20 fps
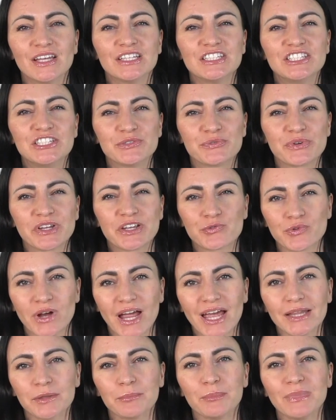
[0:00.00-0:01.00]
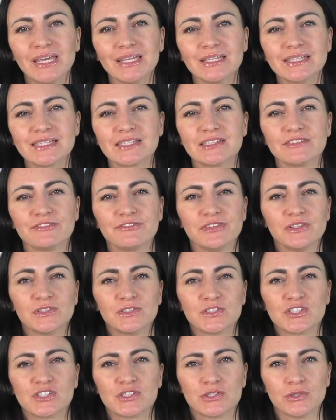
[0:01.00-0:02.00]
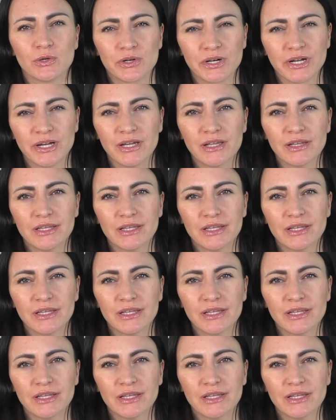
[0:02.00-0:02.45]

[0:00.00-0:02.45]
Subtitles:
To regret means to feel sorry